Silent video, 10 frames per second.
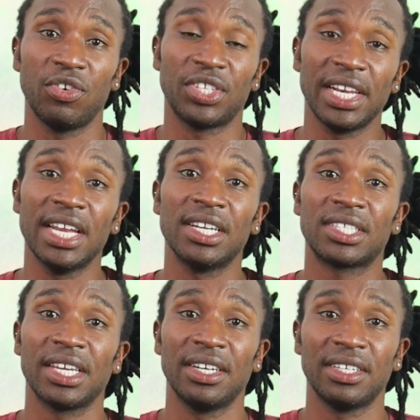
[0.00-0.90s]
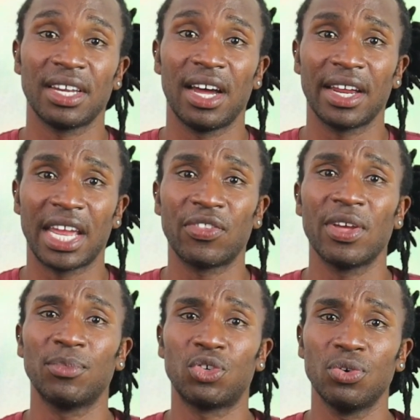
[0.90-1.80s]
resilience, and get
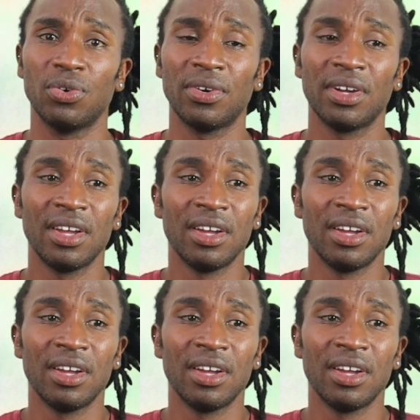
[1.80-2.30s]
them to